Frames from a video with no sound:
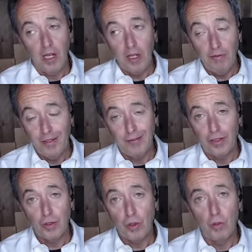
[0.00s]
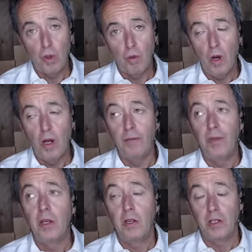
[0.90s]
even if it's 201,
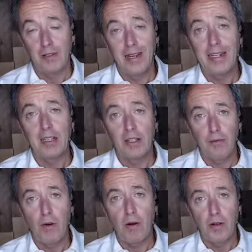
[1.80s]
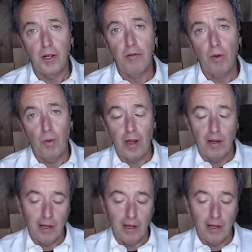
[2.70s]
is likely far enough away,